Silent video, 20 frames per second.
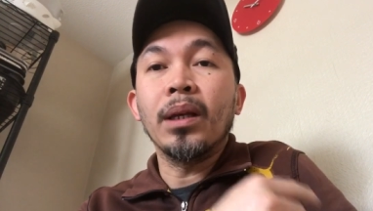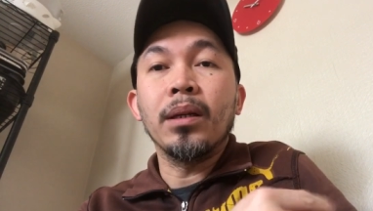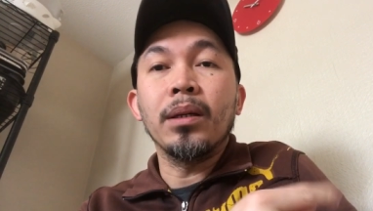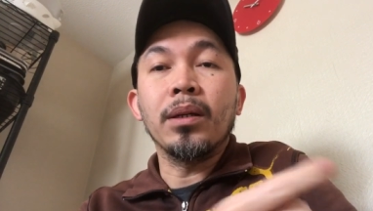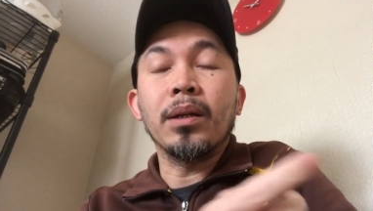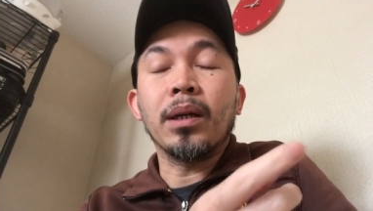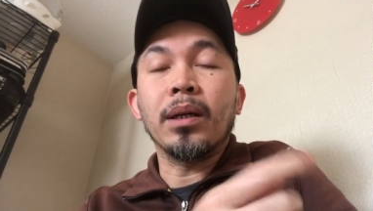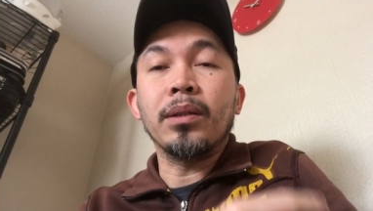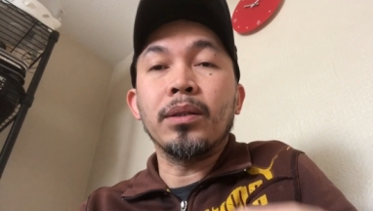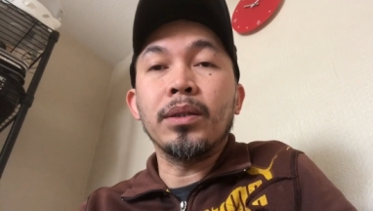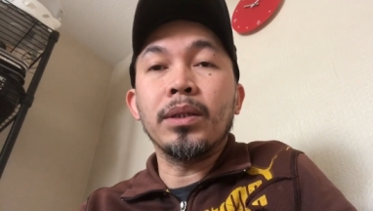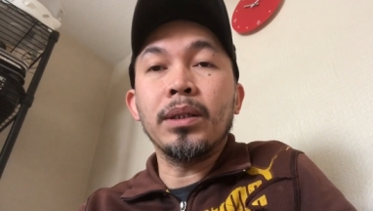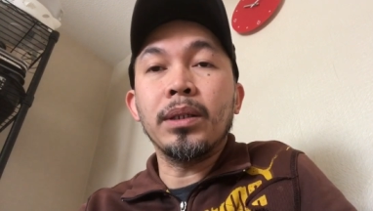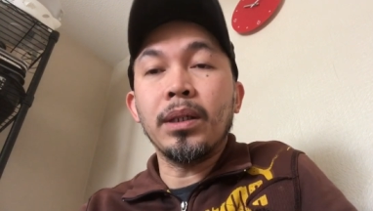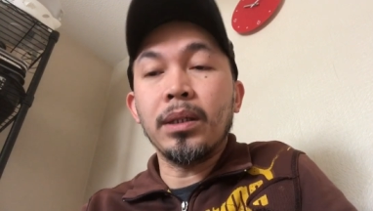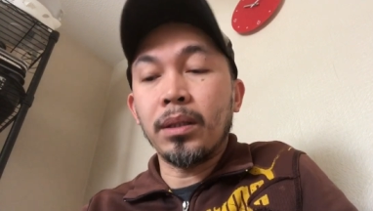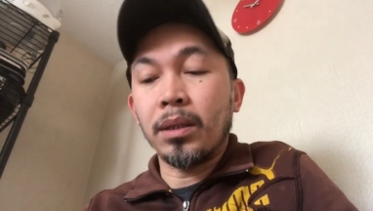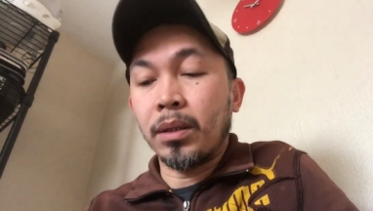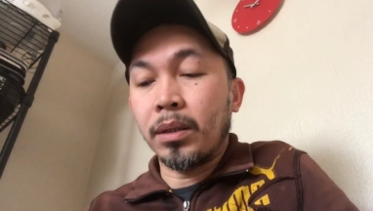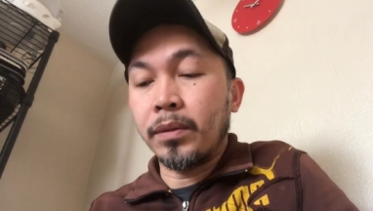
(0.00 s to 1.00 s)
you can turn
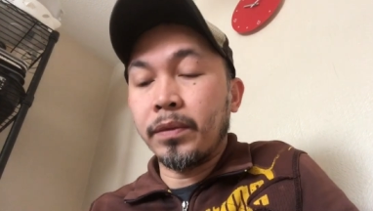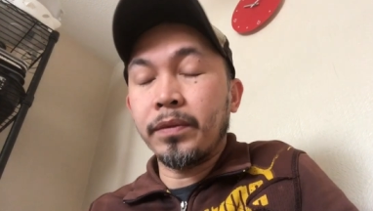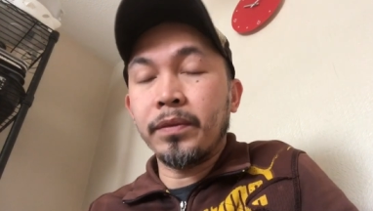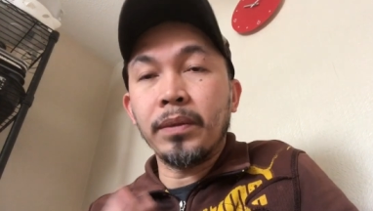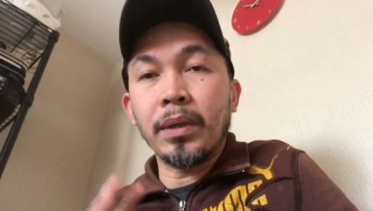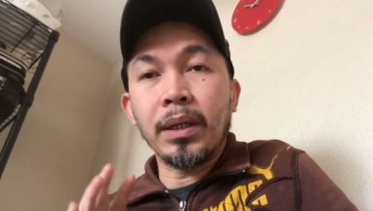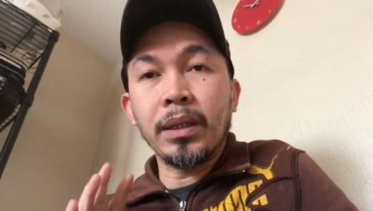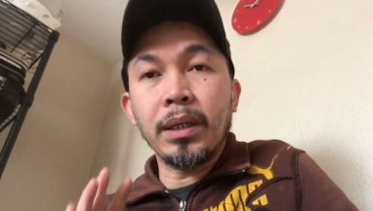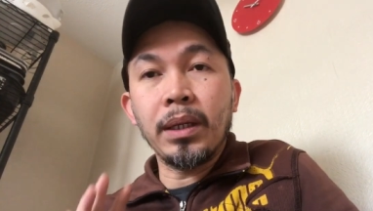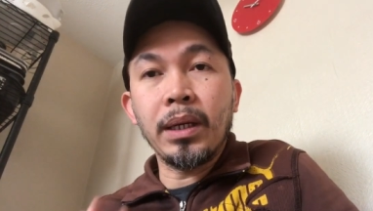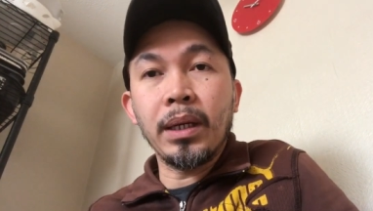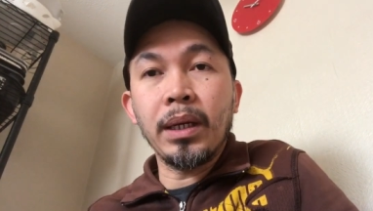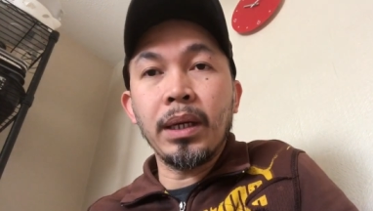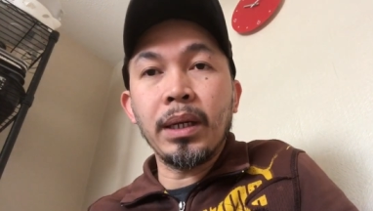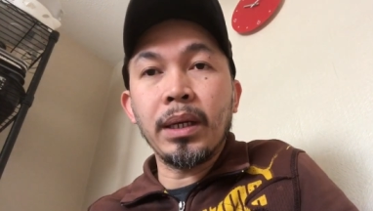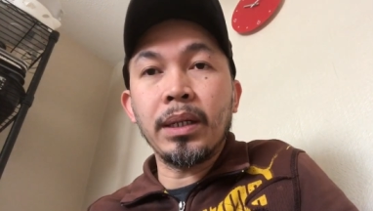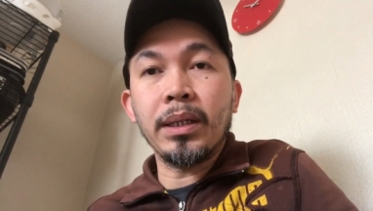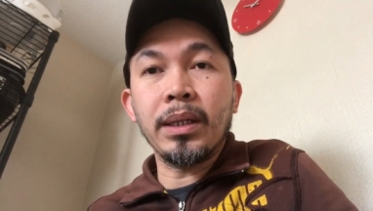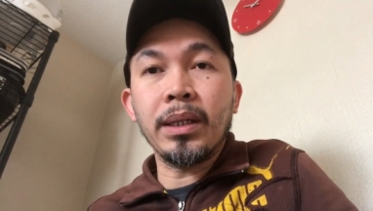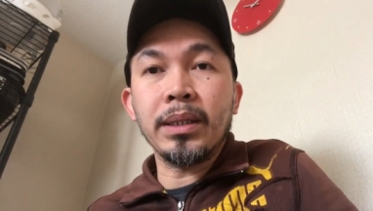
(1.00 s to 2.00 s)
it off and
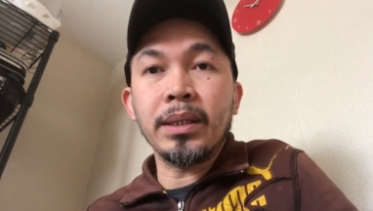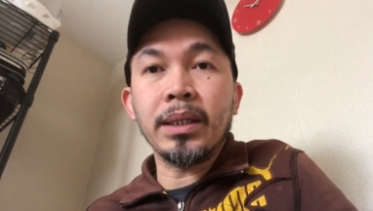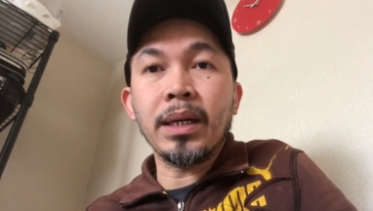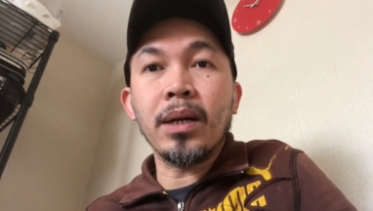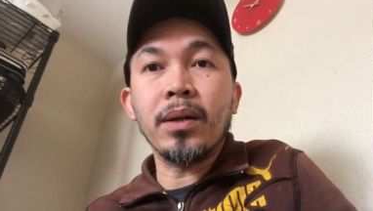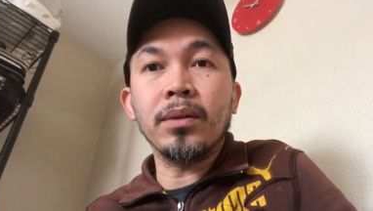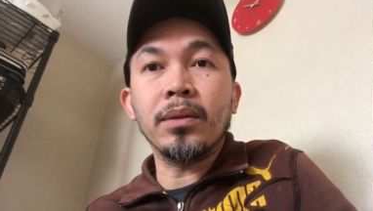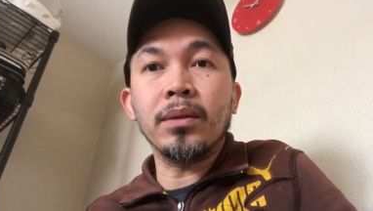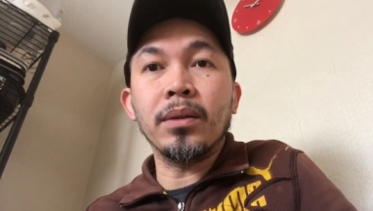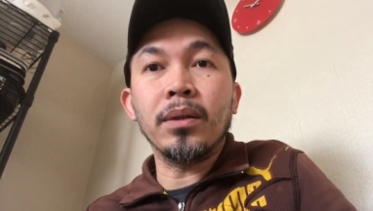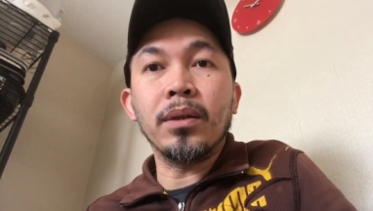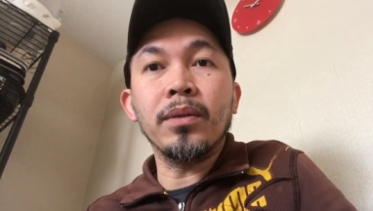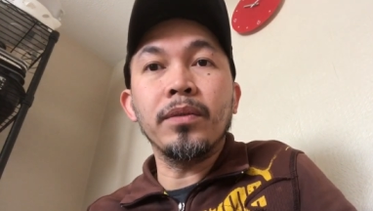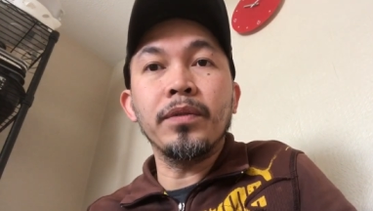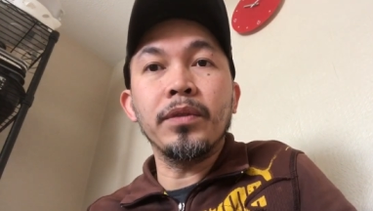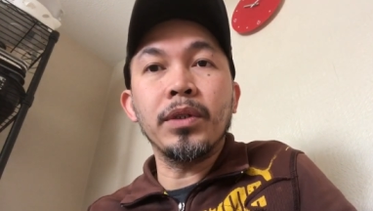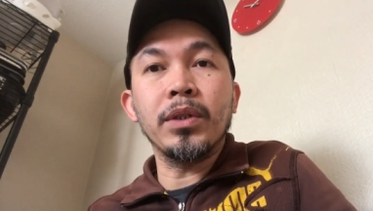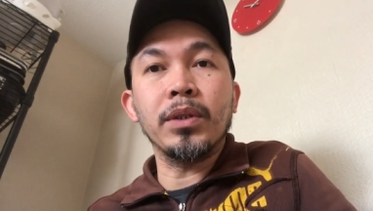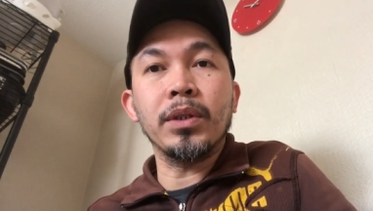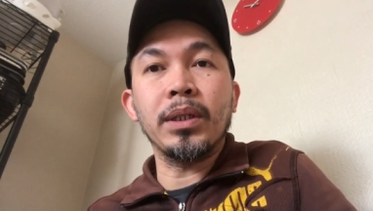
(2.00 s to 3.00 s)
hear the sound
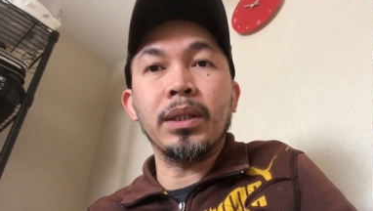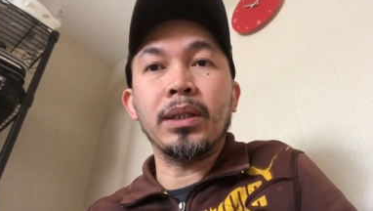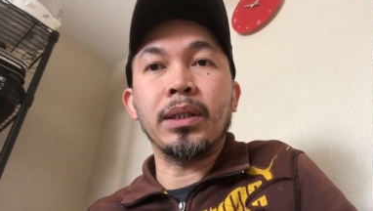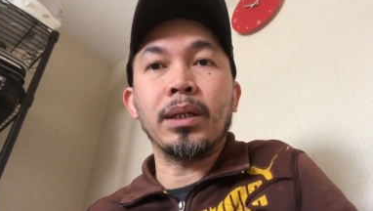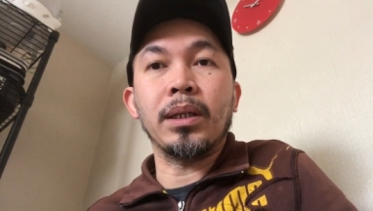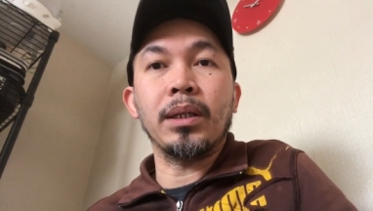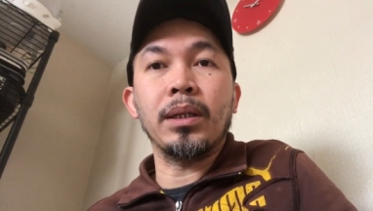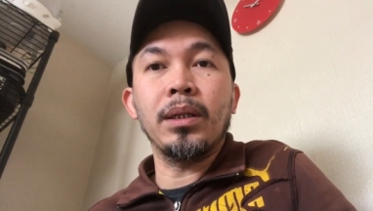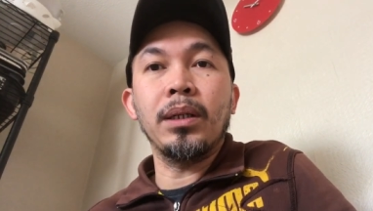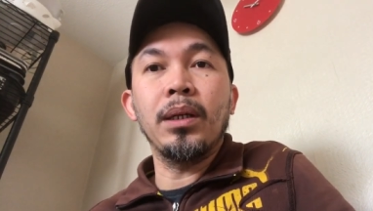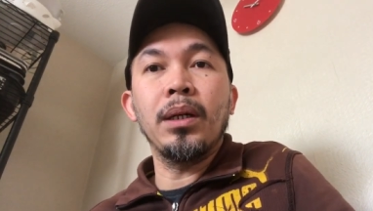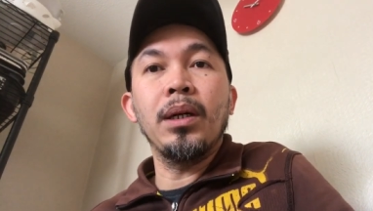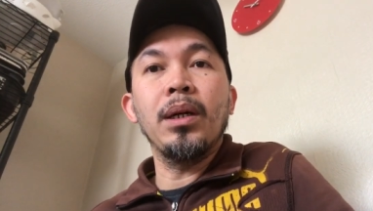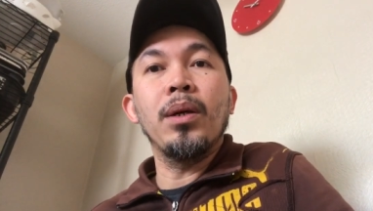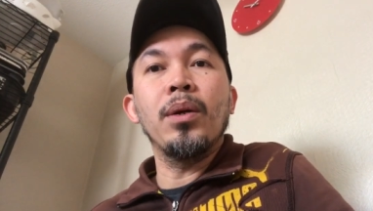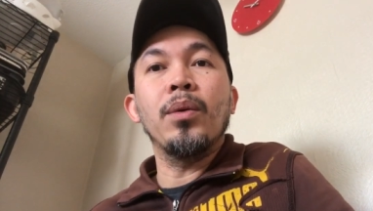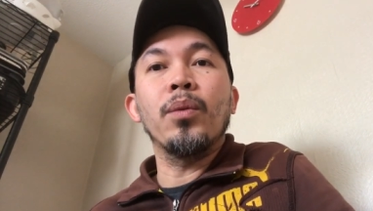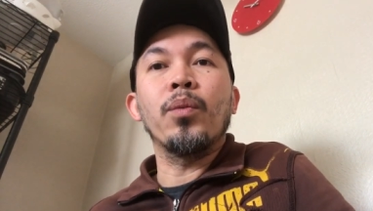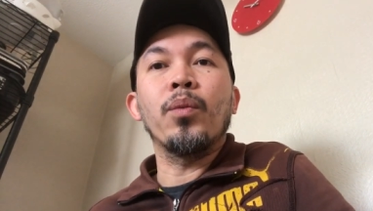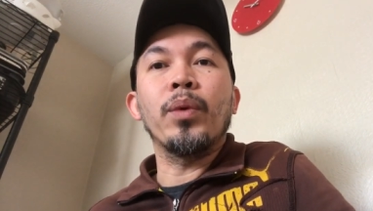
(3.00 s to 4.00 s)
of your guitar
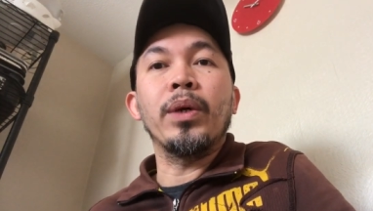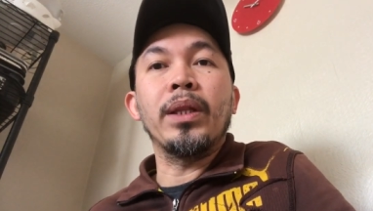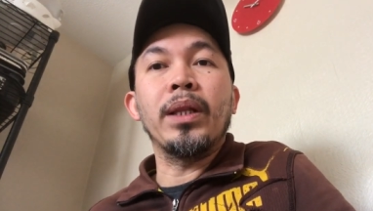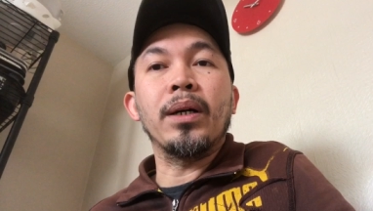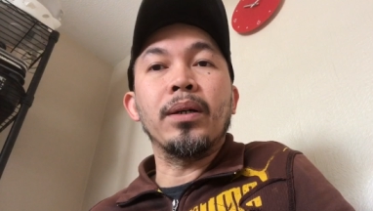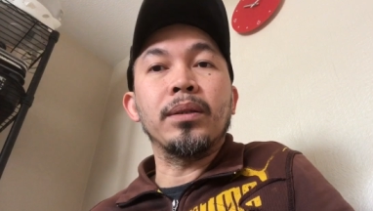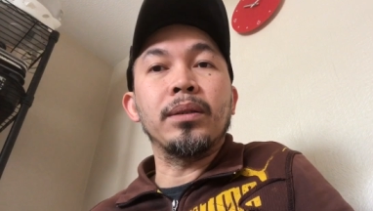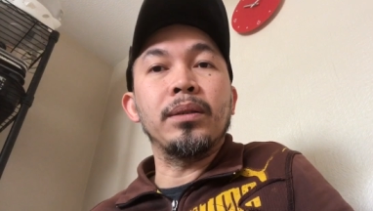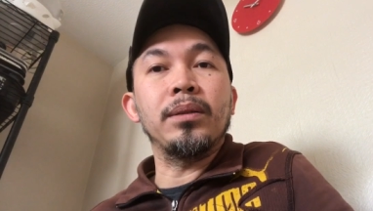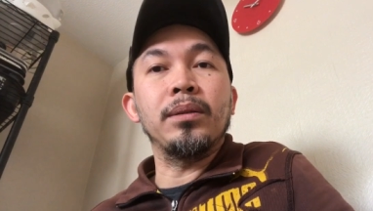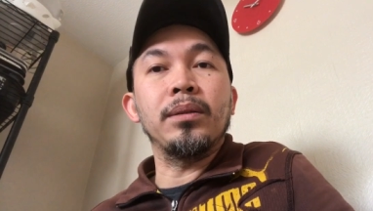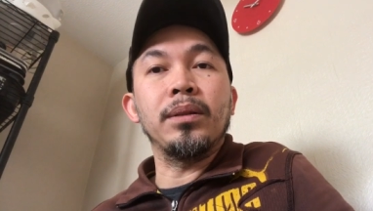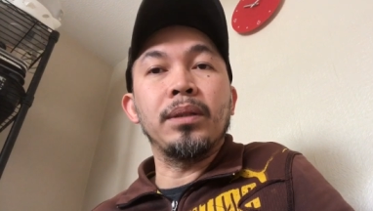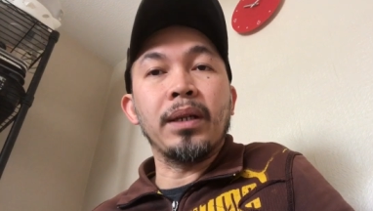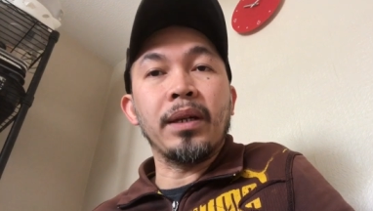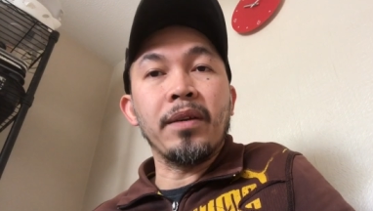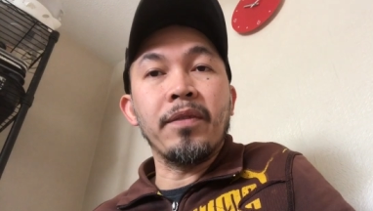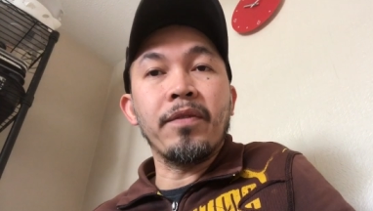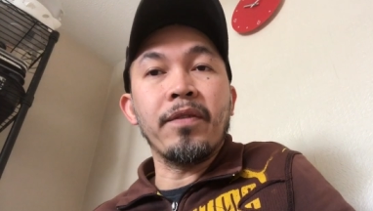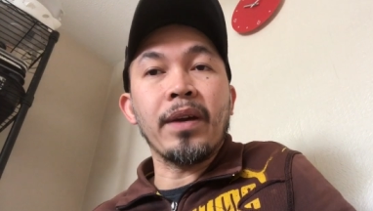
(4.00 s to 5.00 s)
without
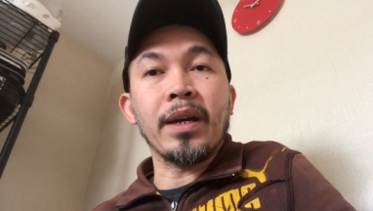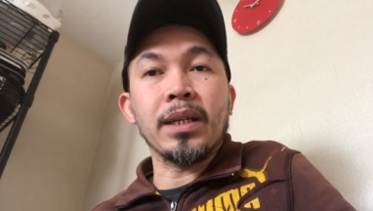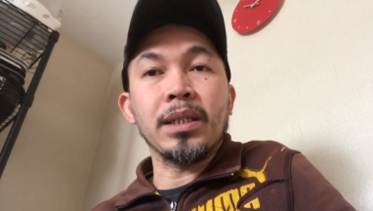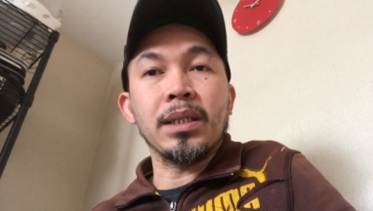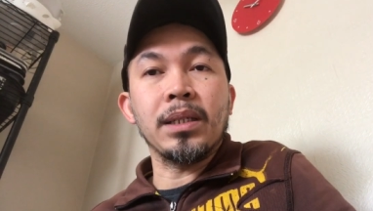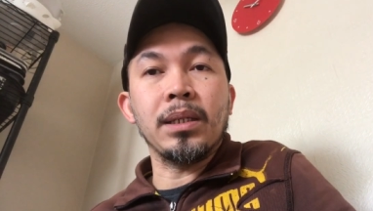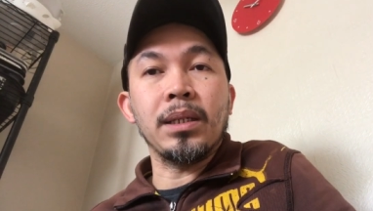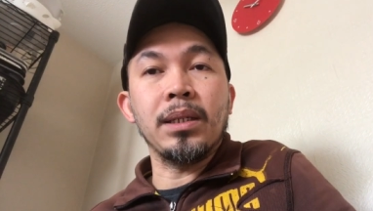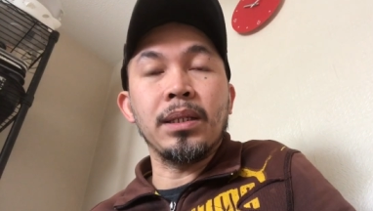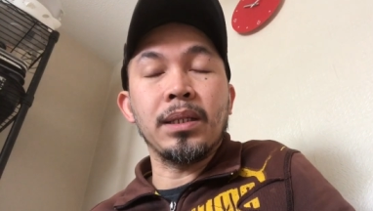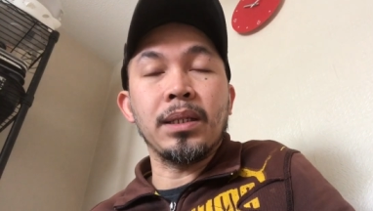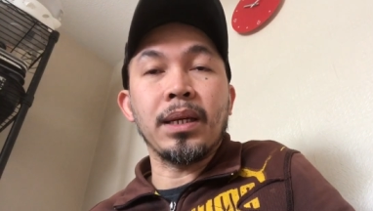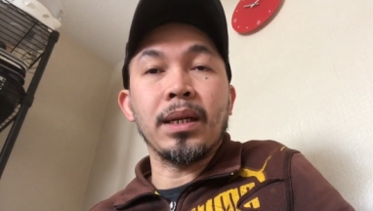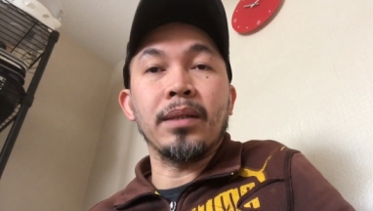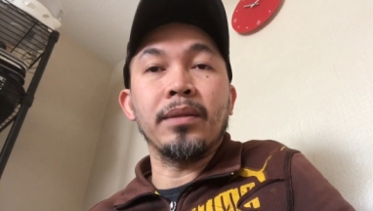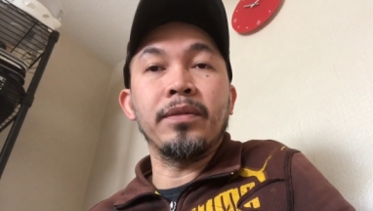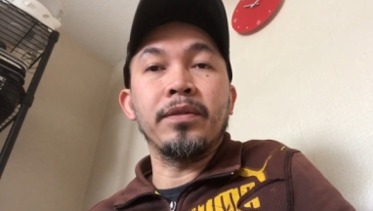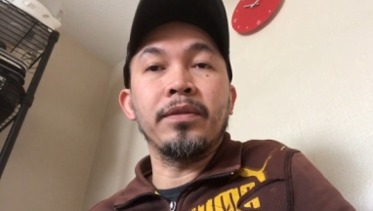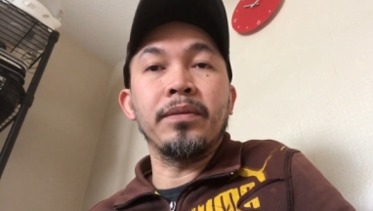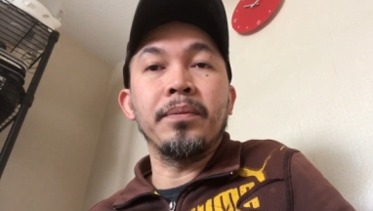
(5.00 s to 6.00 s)
the effects
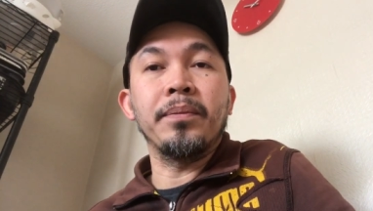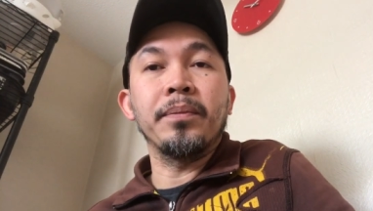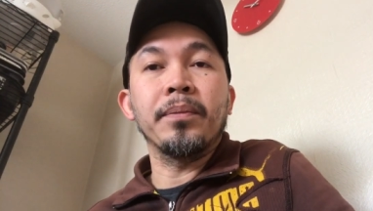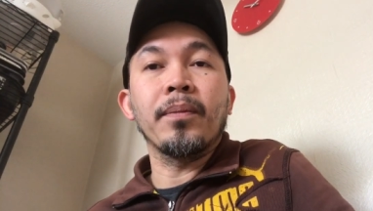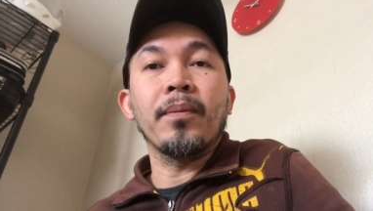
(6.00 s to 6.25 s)
itself